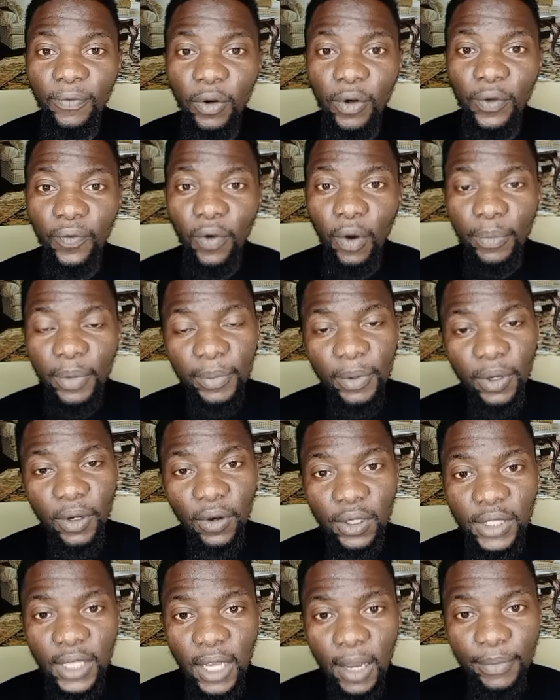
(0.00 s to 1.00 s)
Ayemo
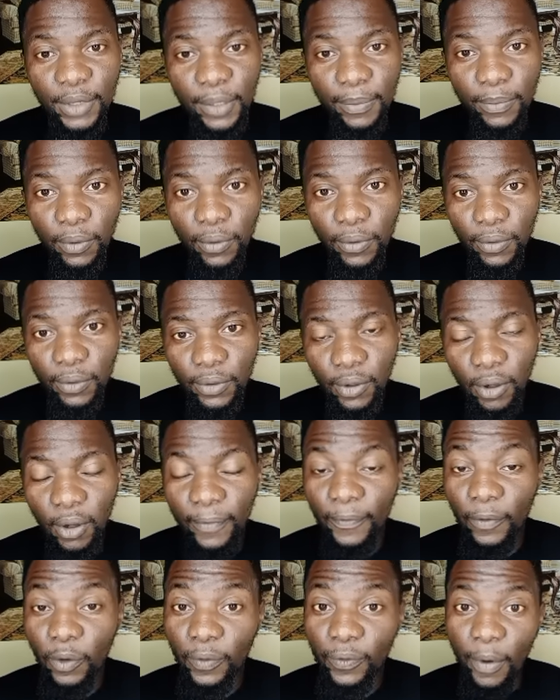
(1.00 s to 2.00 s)
Juba said, DOYIN
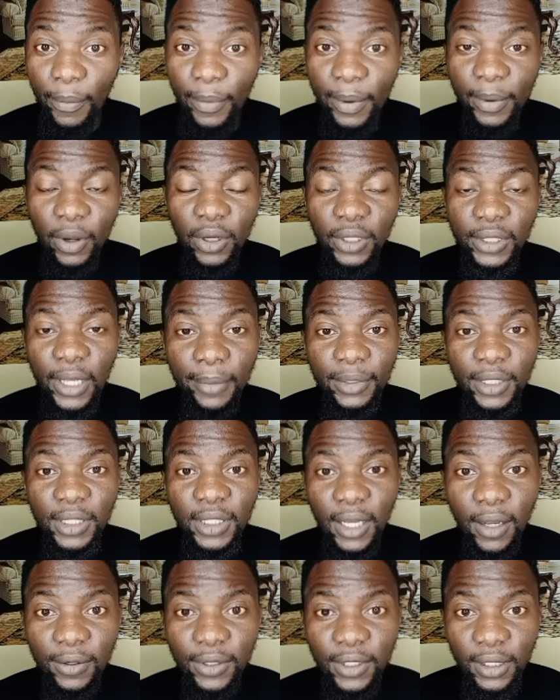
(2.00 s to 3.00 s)
OKUPE also has
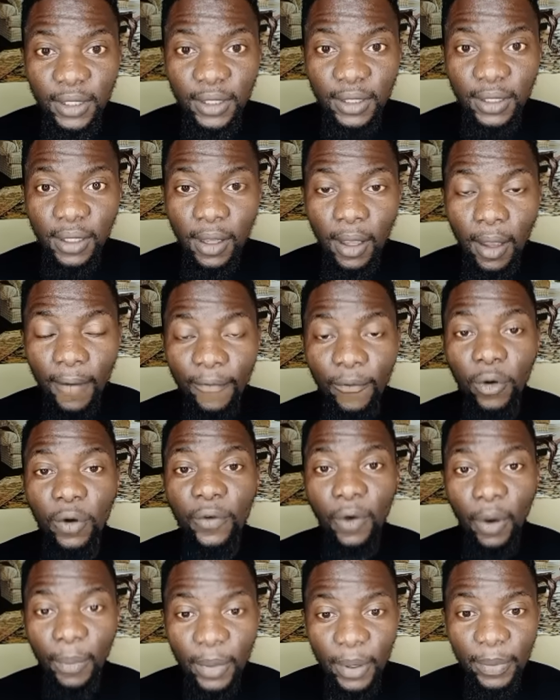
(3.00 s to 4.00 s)
resorted to tribal
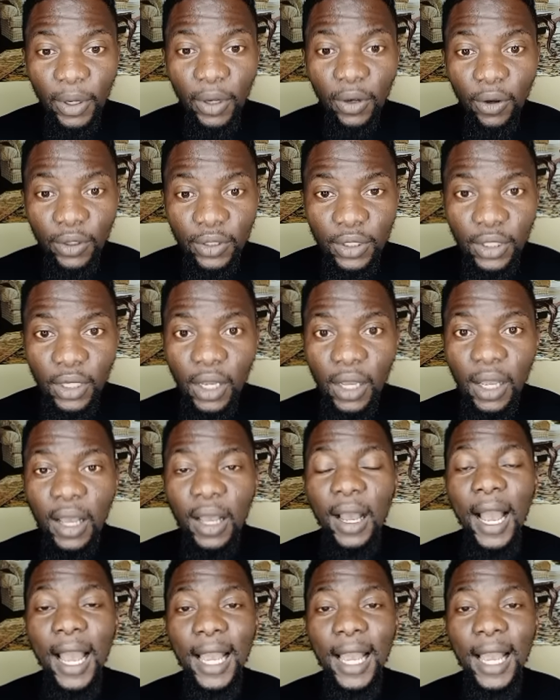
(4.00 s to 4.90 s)
attacks against the Igbos.